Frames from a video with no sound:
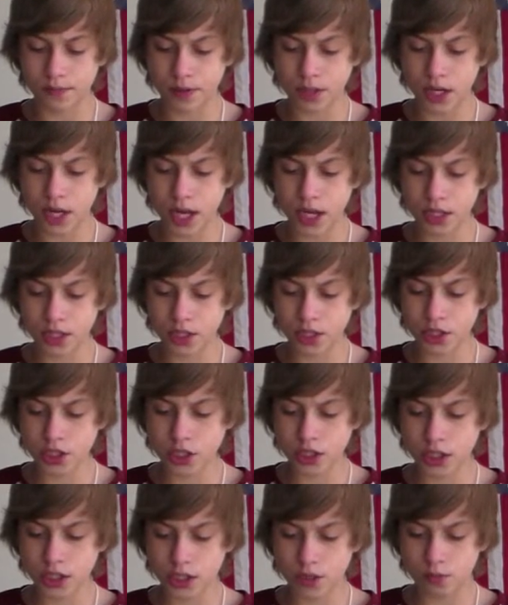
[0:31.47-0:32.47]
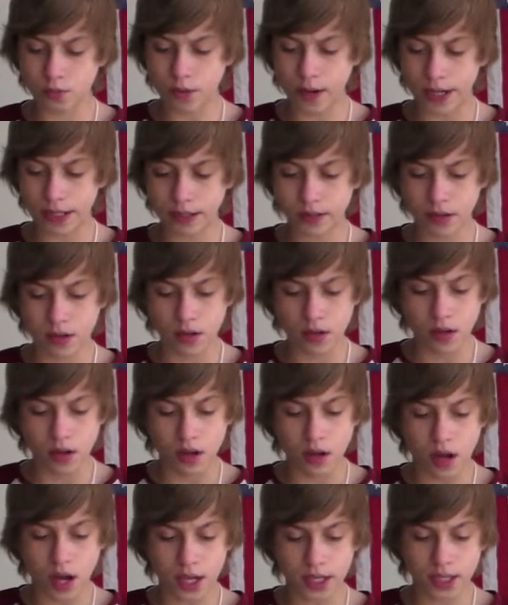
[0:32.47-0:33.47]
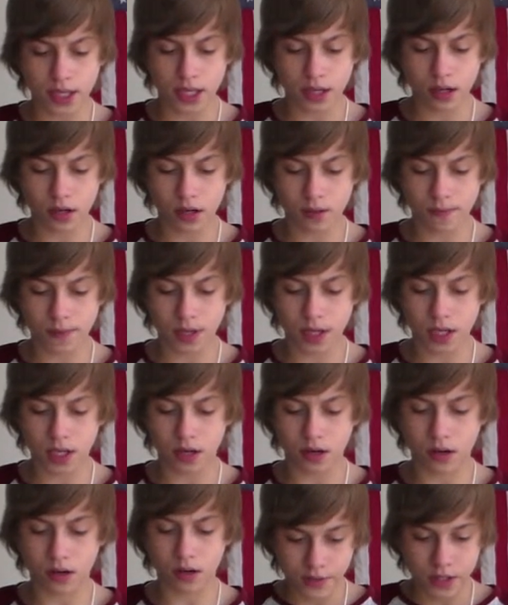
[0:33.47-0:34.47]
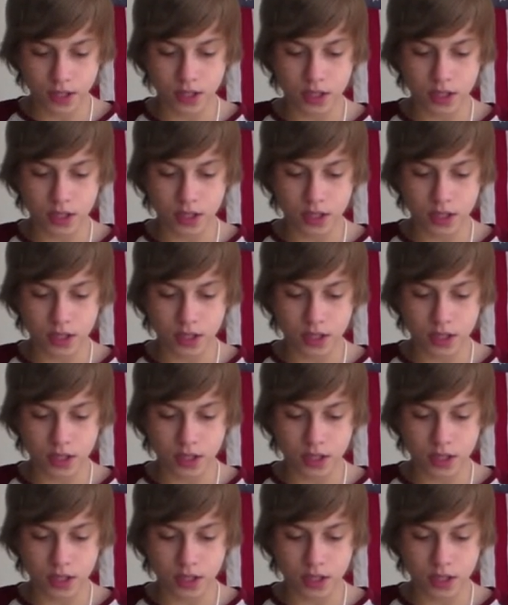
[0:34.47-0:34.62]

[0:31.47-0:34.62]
but as she is white, I cannot pity her.